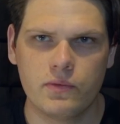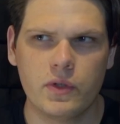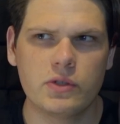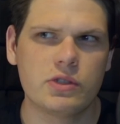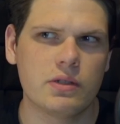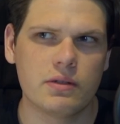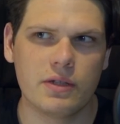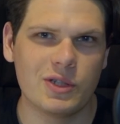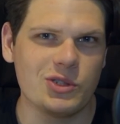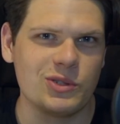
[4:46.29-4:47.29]
First,
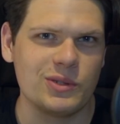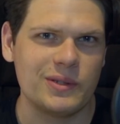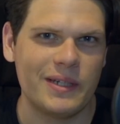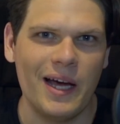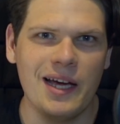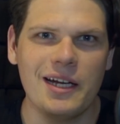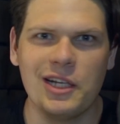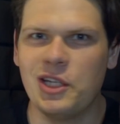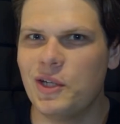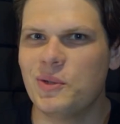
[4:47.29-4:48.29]
there's not
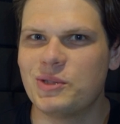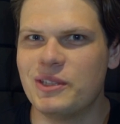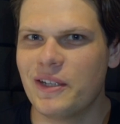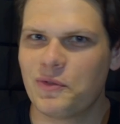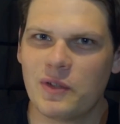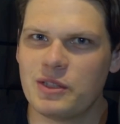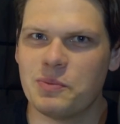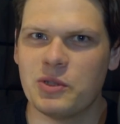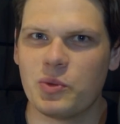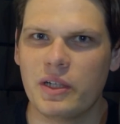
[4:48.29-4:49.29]
a huge
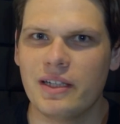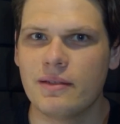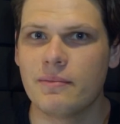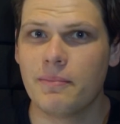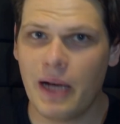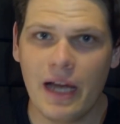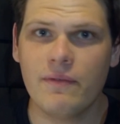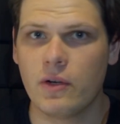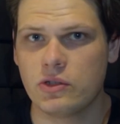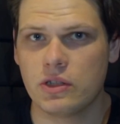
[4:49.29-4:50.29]
difference between
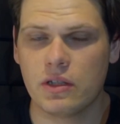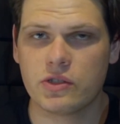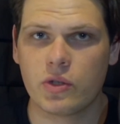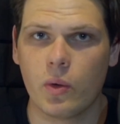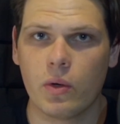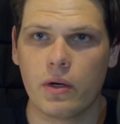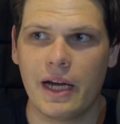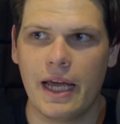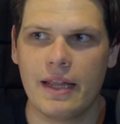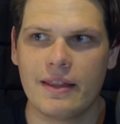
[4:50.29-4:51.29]
my version of the
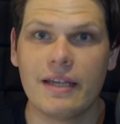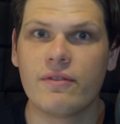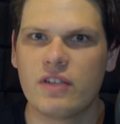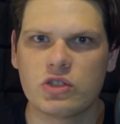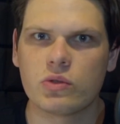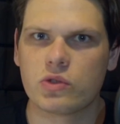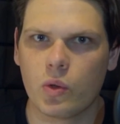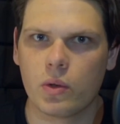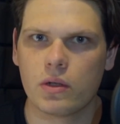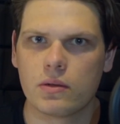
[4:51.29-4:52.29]
score and the official
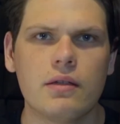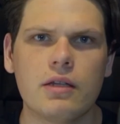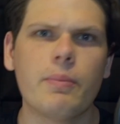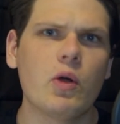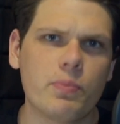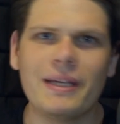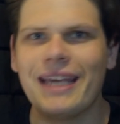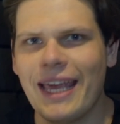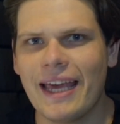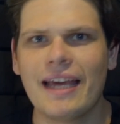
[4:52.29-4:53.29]
score. They both
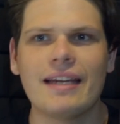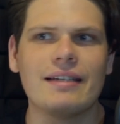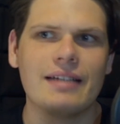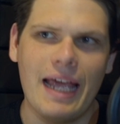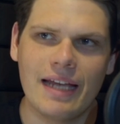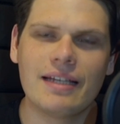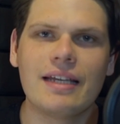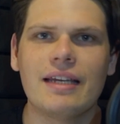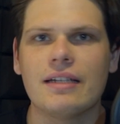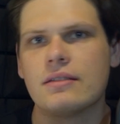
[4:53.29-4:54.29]
began and
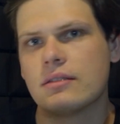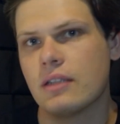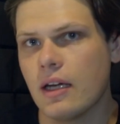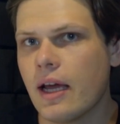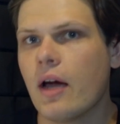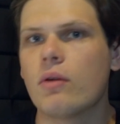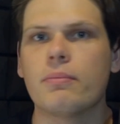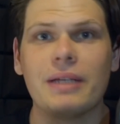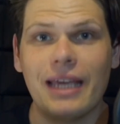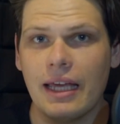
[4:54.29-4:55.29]
ended and cut out
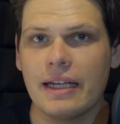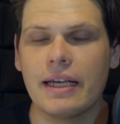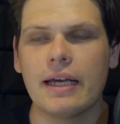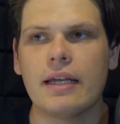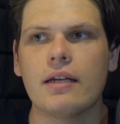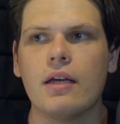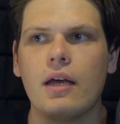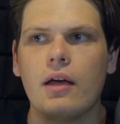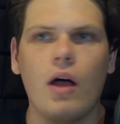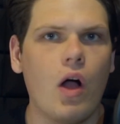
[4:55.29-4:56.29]
and began again,
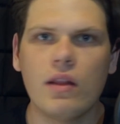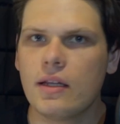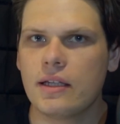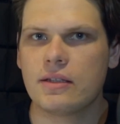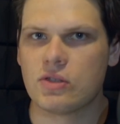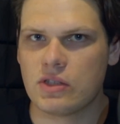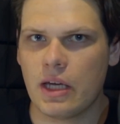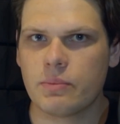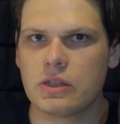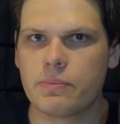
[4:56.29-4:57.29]
all at like the
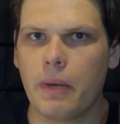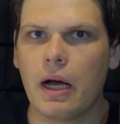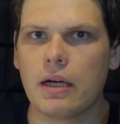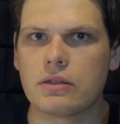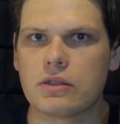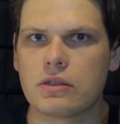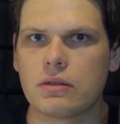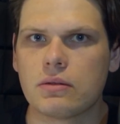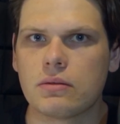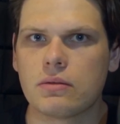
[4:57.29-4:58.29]
same spots.